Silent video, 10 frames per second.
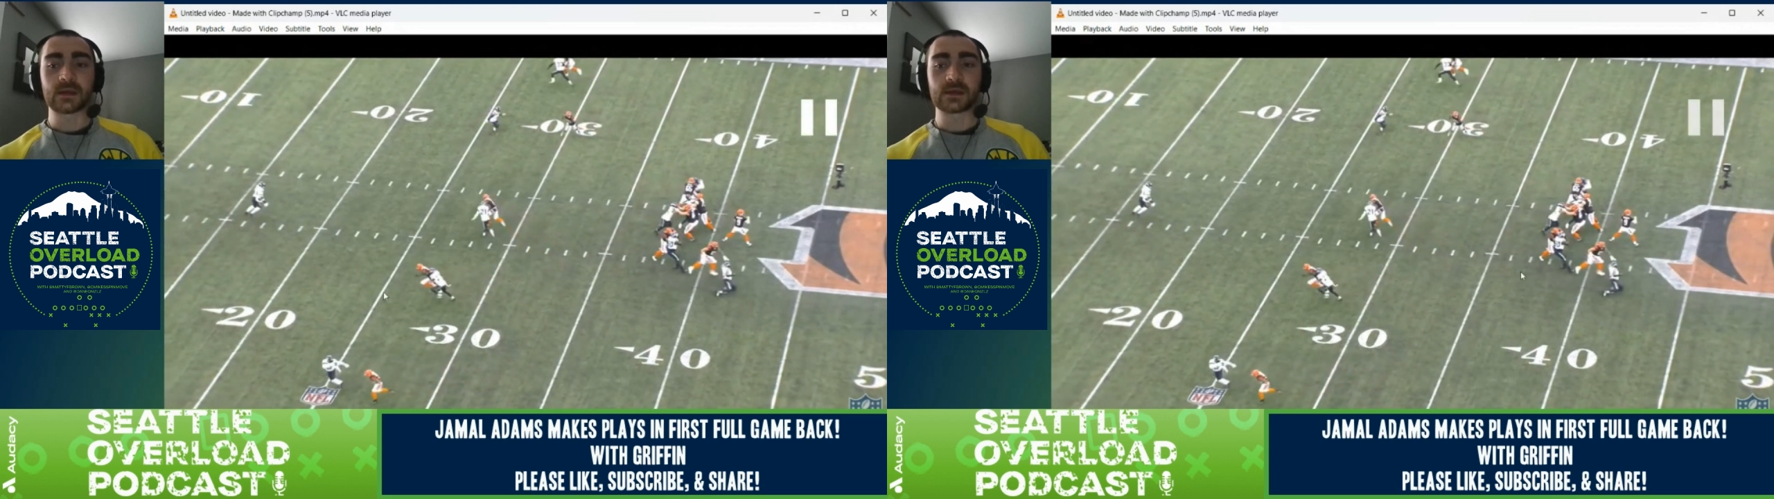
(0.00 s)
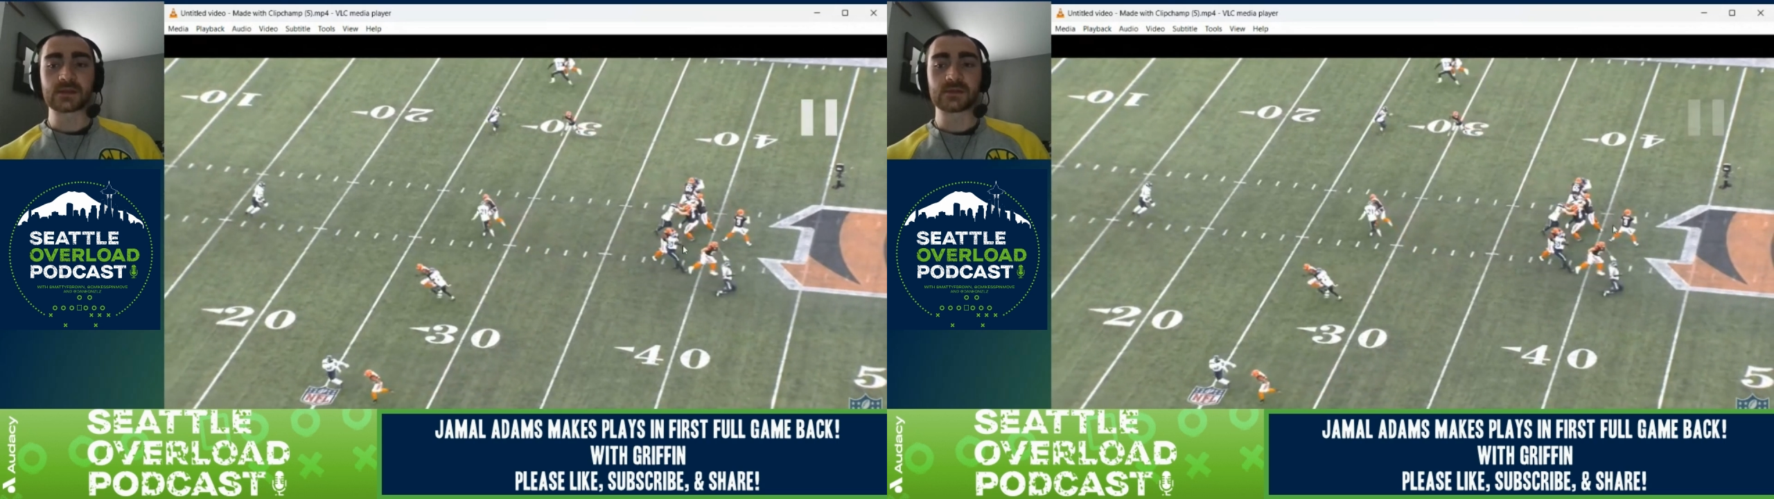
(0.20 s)

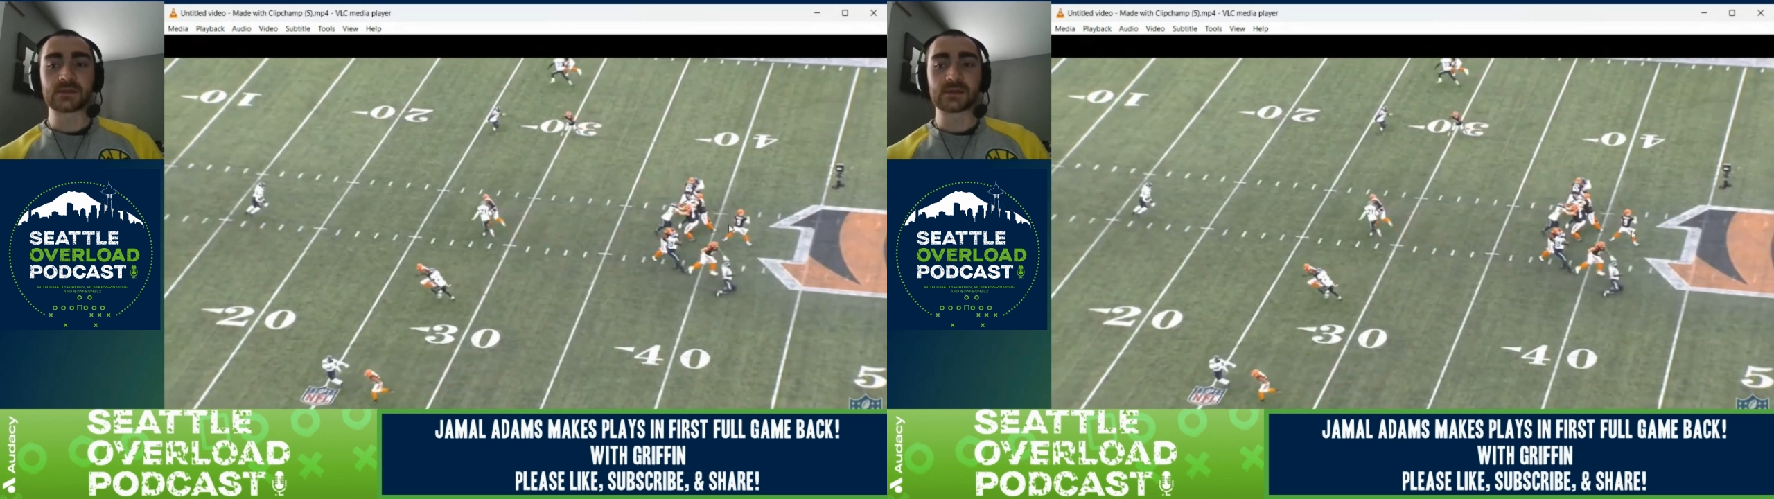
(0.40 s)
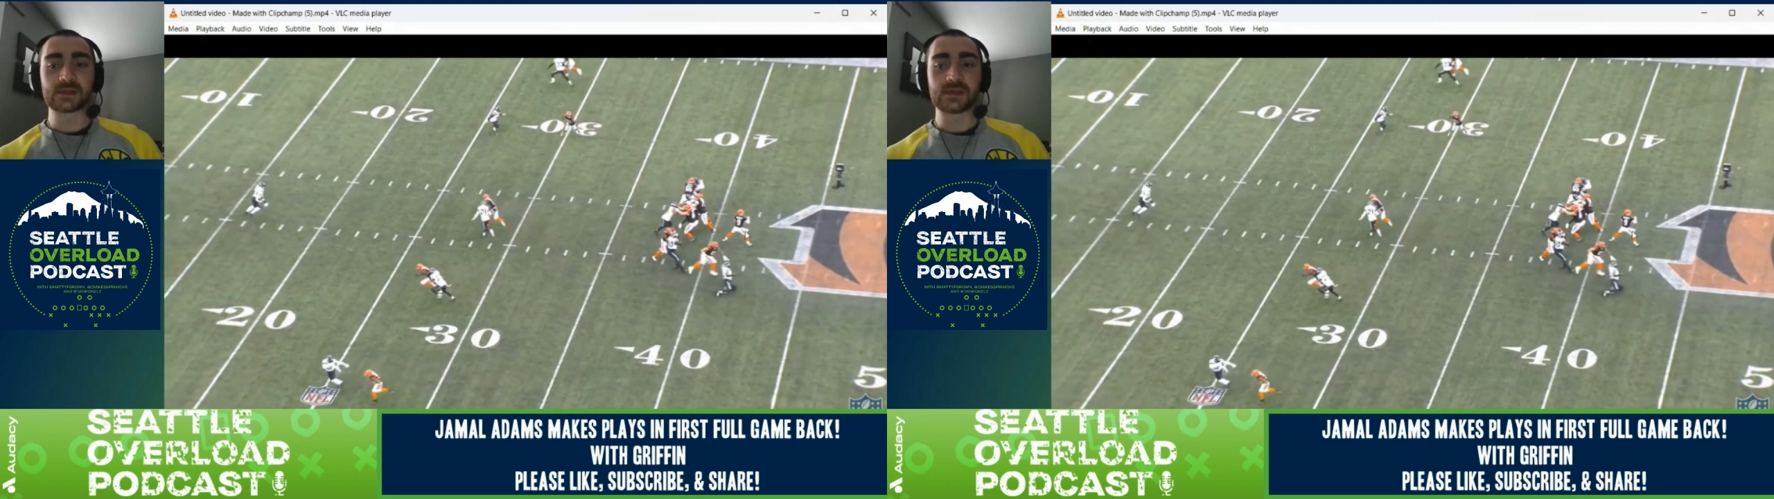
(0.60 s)
As soon
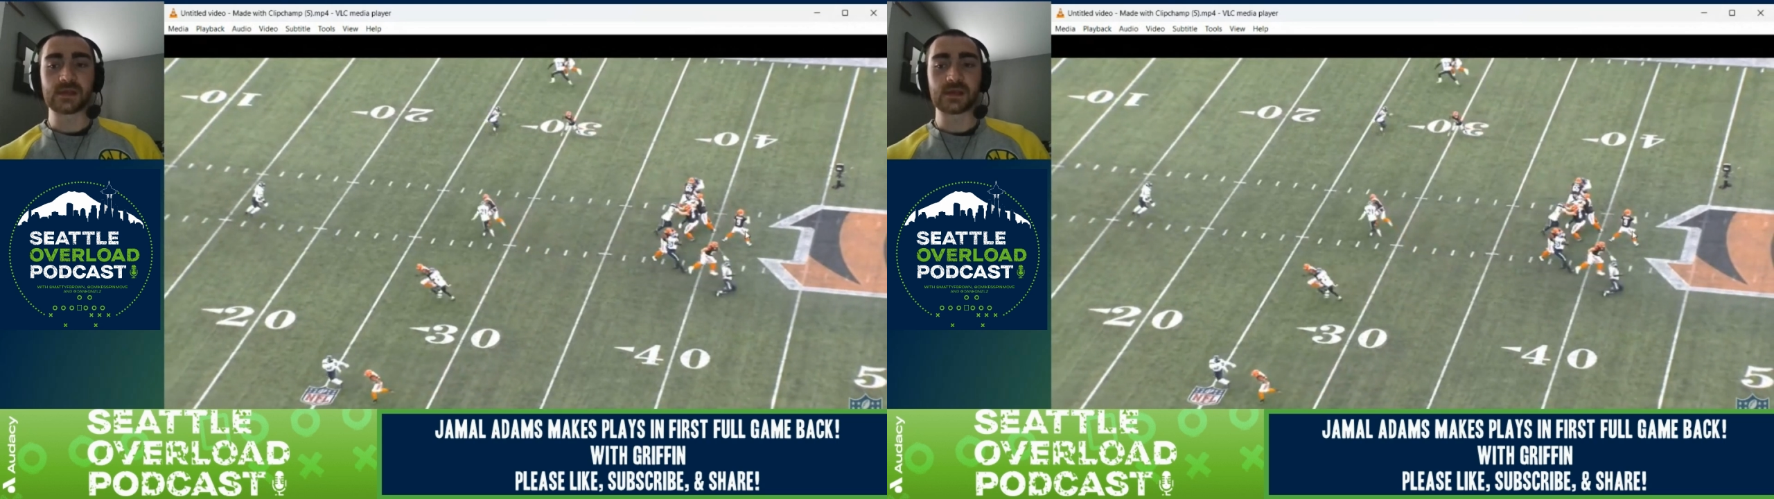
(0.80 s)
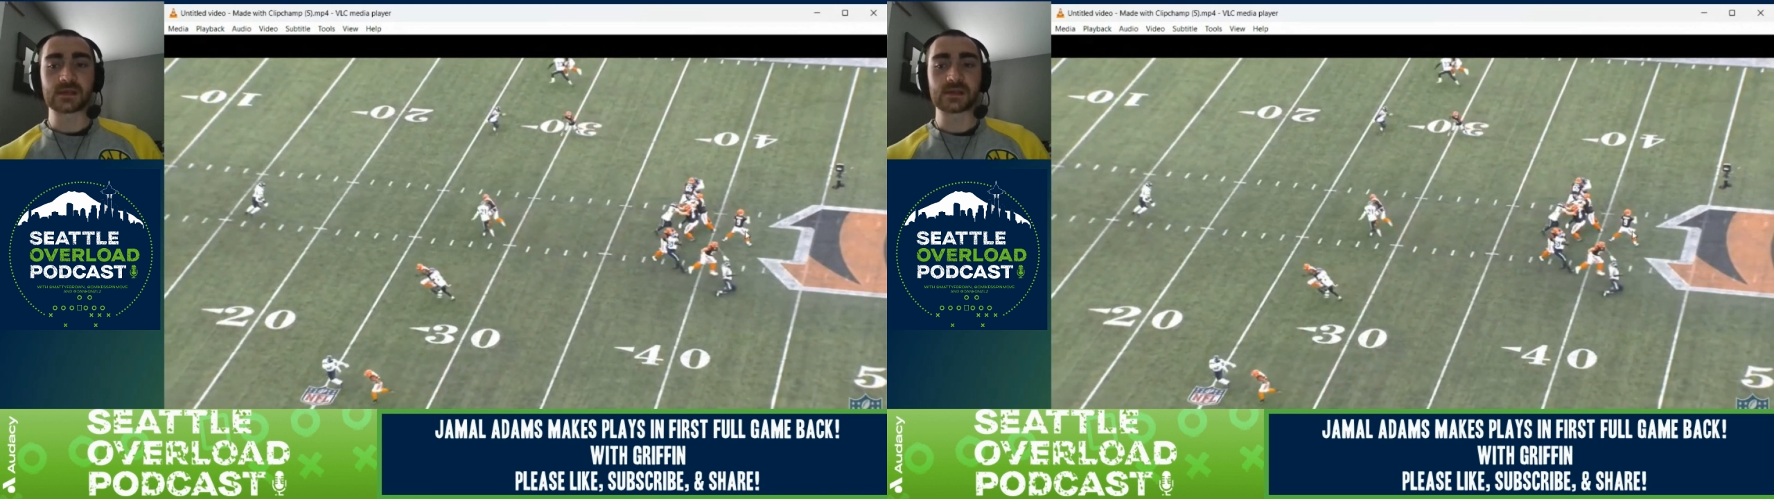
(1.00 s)
as
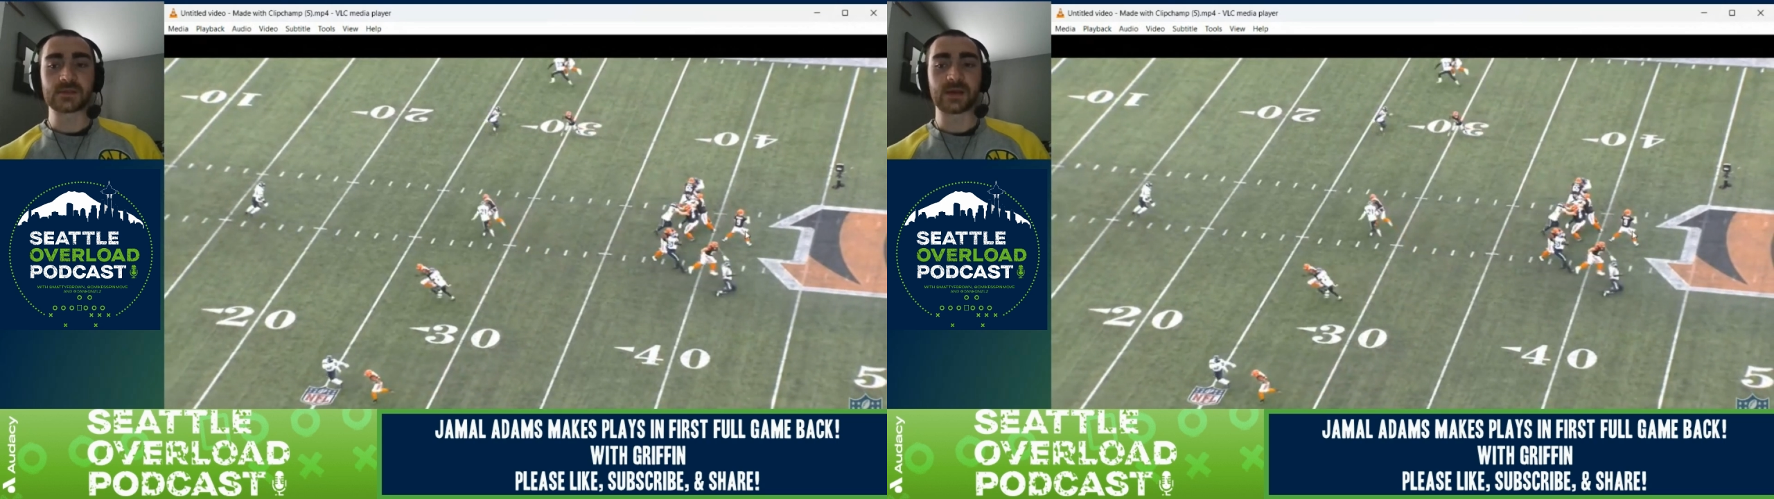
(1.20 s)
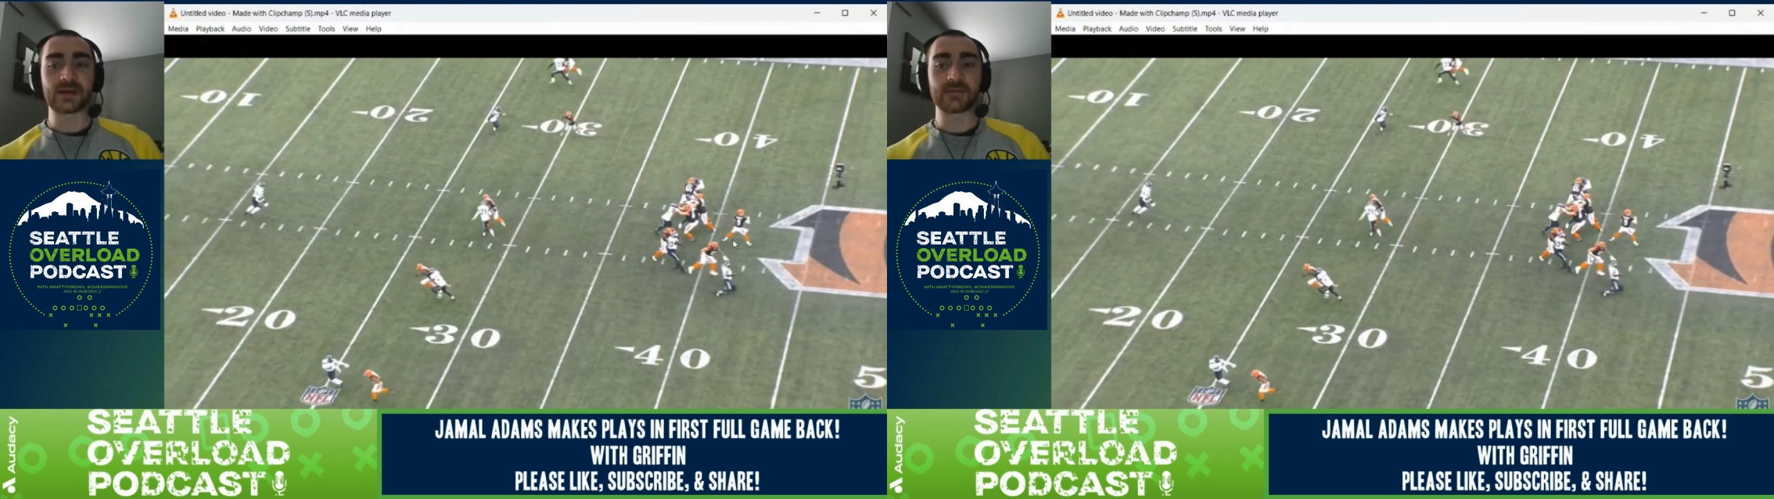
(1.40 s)
he hits his
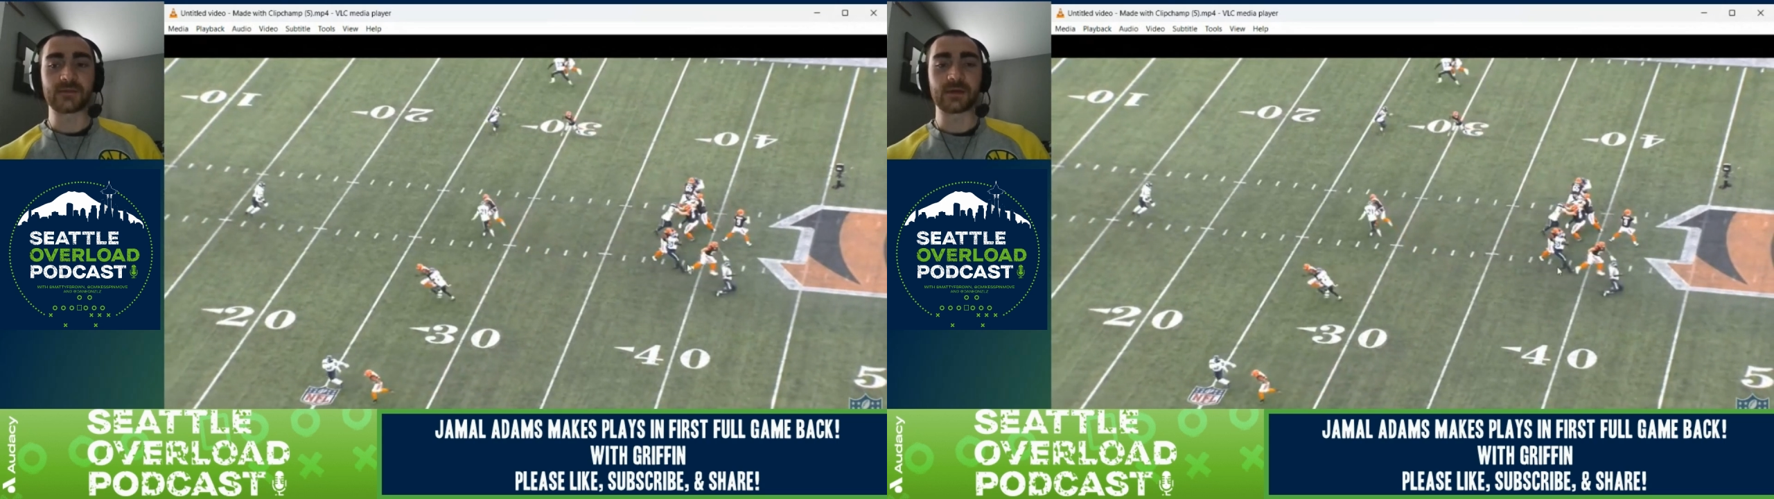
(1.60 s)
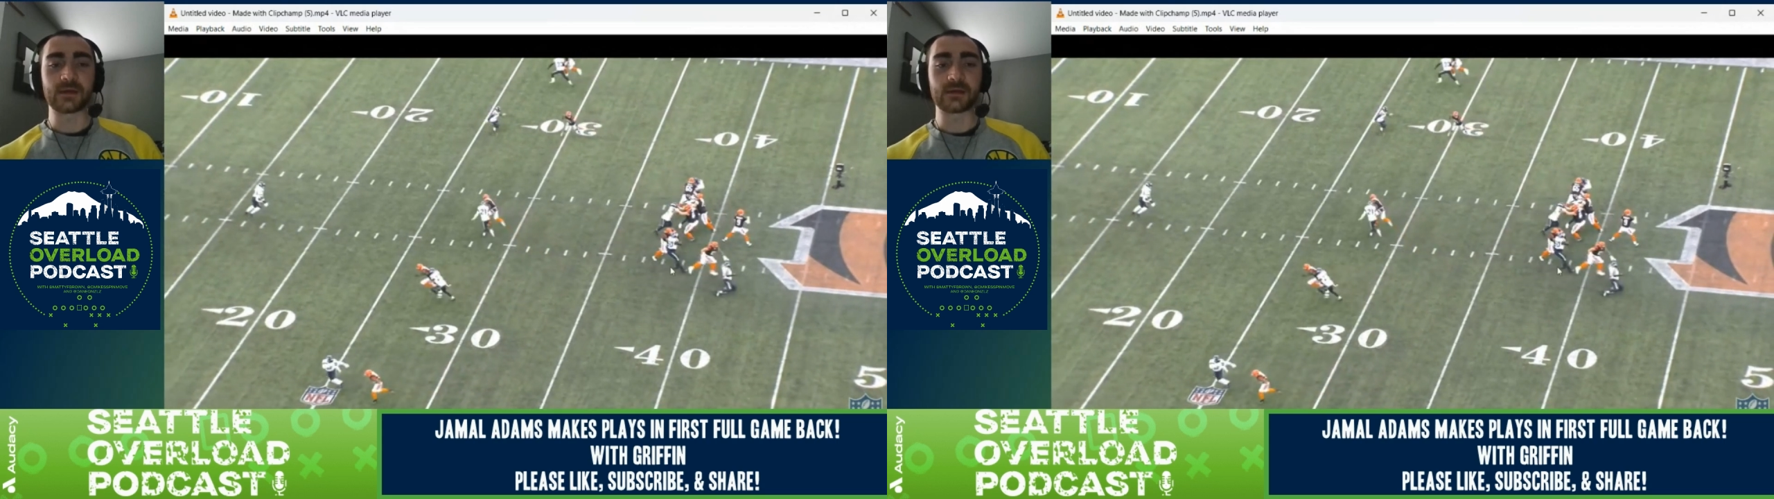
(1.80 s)
back
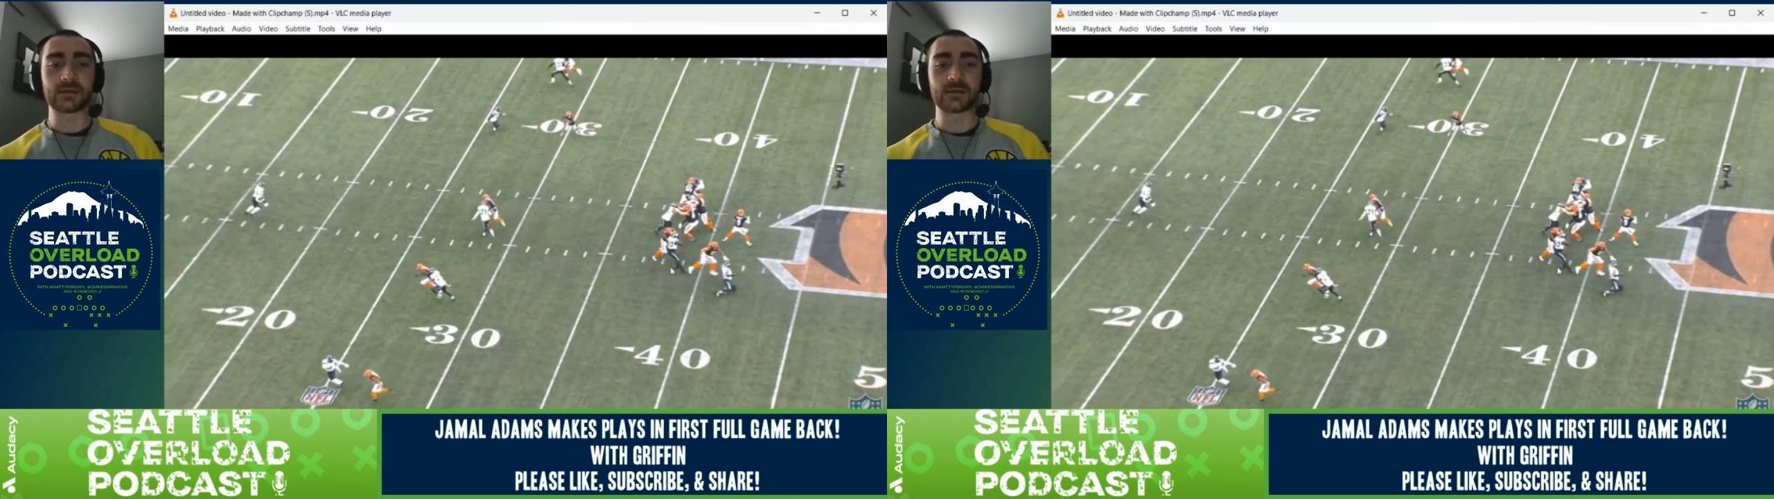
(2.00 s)
foot,